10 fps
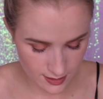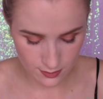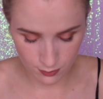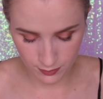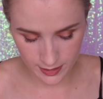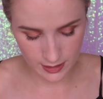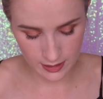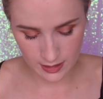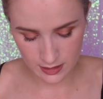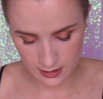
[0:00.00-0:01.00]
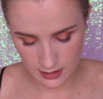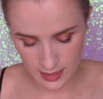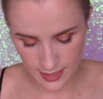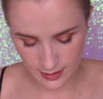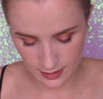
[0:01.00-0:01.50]
Did really
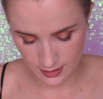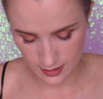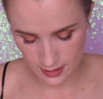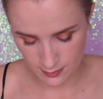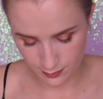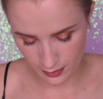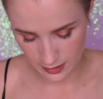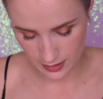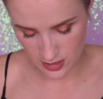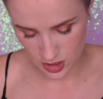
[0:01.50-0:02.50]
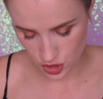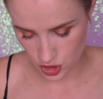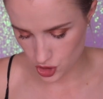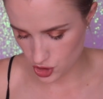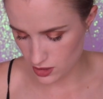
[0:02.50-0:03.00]
like the
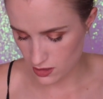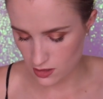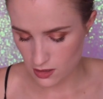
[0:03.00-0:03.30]
blush